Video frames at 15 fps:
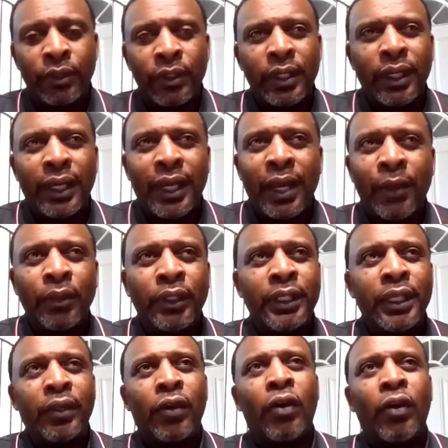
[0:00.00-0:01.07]
So I
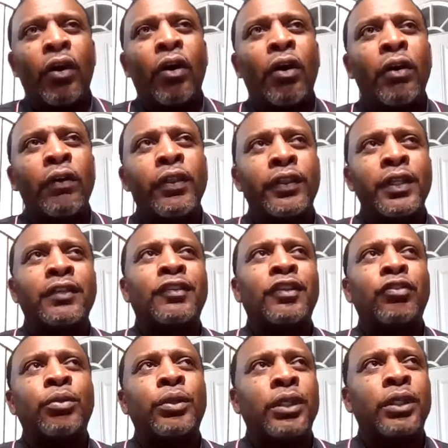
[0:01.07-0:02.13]
will look at all the
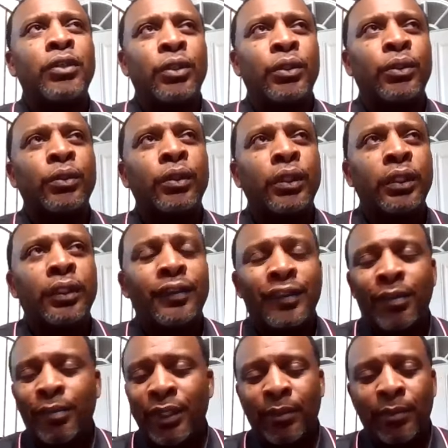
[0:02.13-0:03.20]
things that you can do
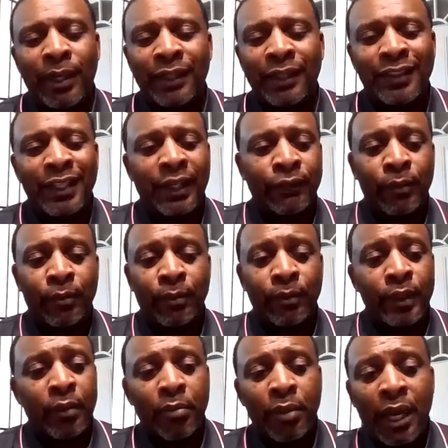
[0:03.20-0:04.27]
to minimize that,
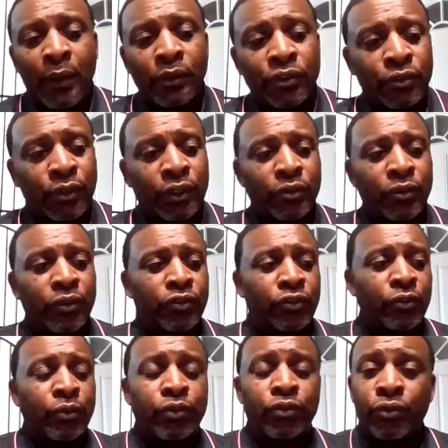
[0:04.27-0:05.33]
from power
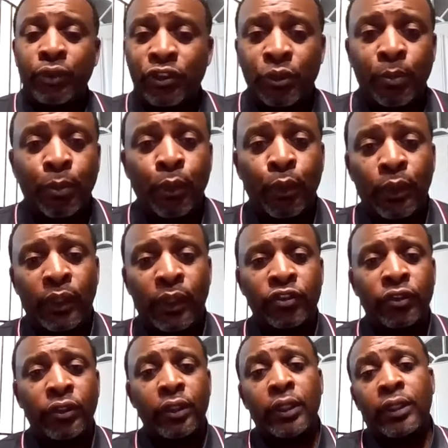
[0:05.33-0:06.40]
stretchers to stretcher
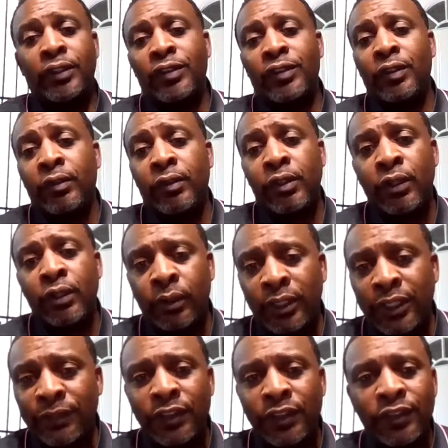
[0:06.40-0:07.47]
boards to, you
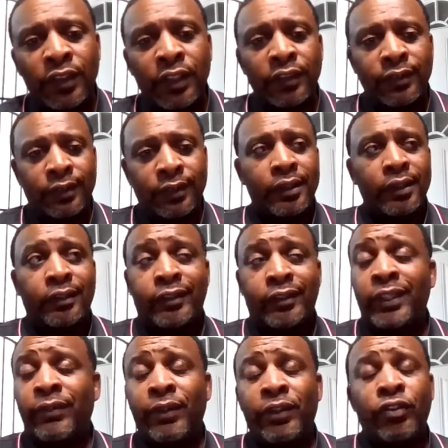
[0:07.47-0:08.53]
know, lift assist,
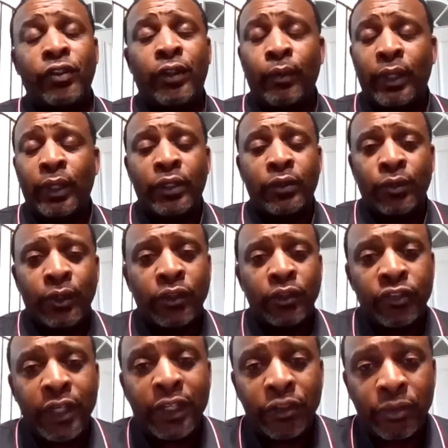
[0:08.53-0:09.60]
to even to the way you do
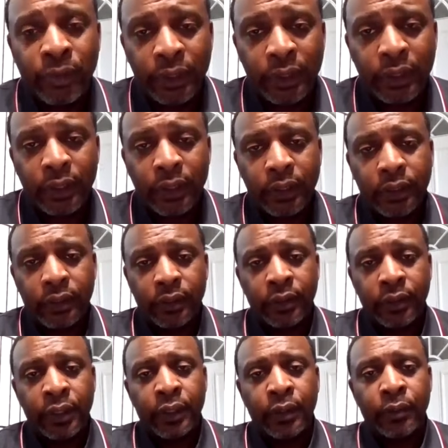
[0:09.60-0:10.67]
your scheduling,
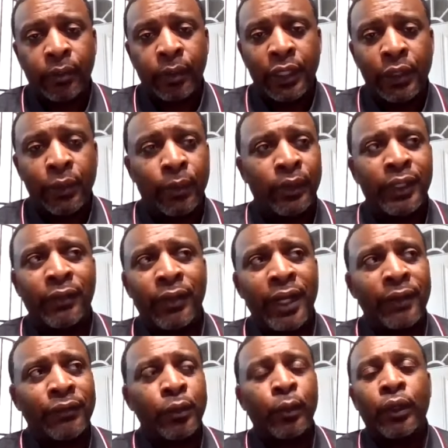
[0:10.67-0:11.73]
you know, where you won't
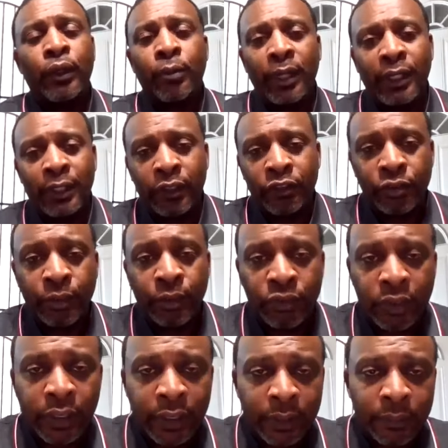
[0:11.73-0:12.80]
ever have to worry about an
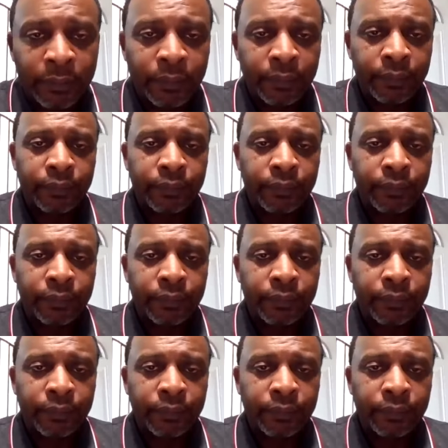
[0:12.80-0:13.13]
insurance claim.